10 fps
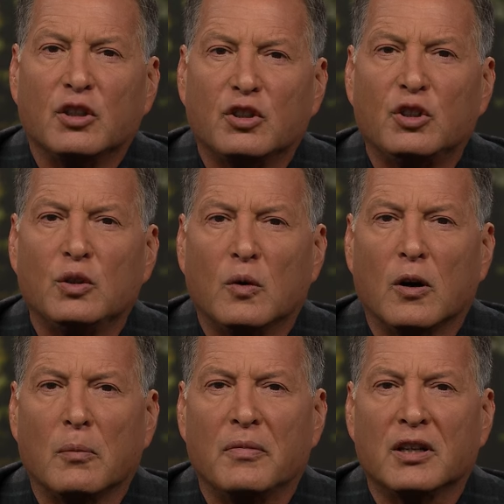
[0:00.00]
You
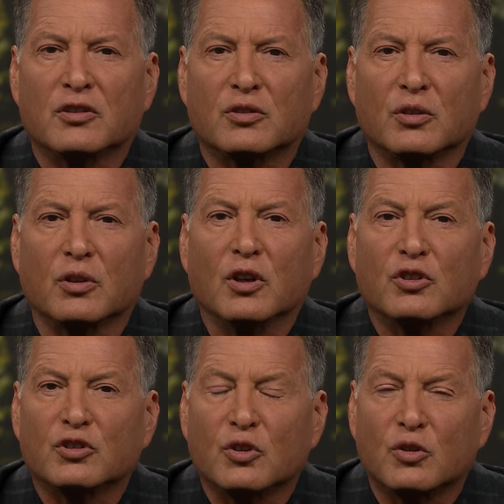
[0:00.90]
are a minister,
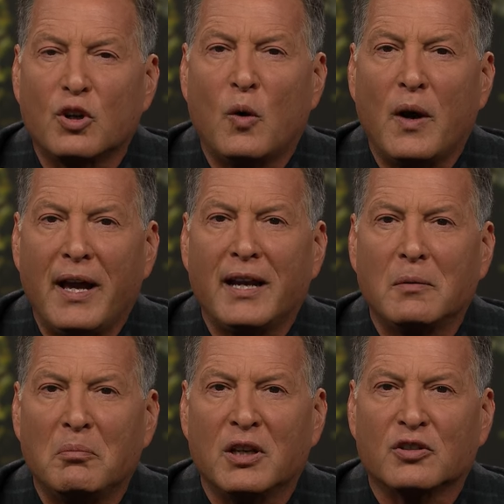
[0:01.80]
so go ahead
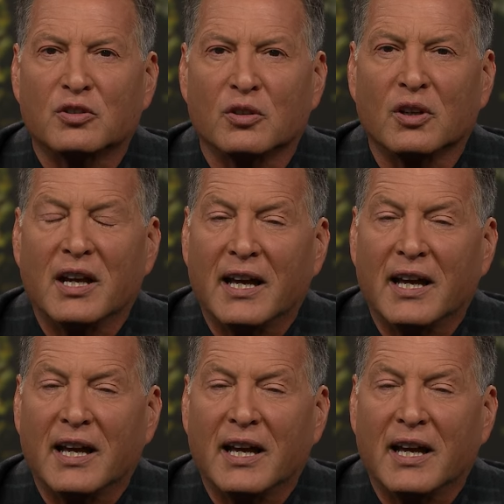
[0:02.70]
and minister.